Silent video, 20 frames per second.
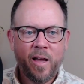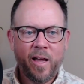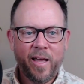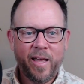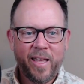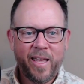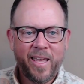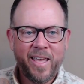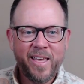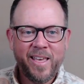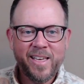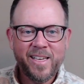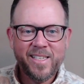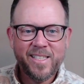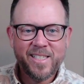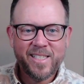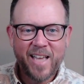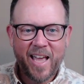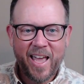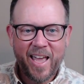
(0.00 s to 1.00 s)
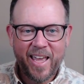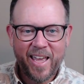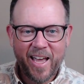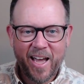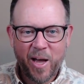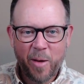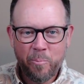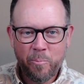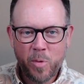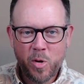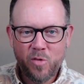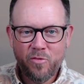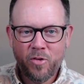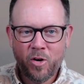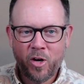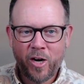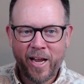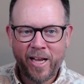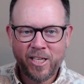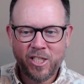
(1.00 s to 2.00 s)
he is a
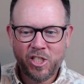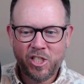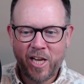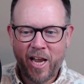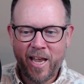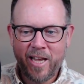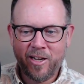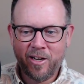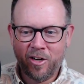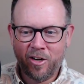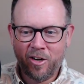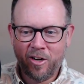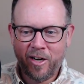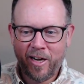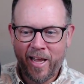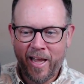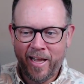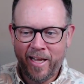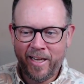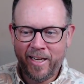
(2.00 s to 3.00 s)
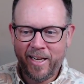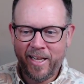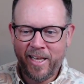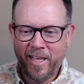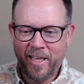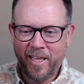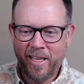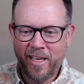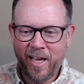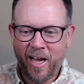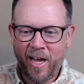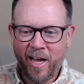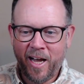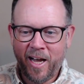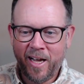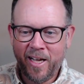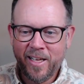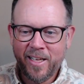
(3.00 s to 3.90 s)
mover and shaker and he uh,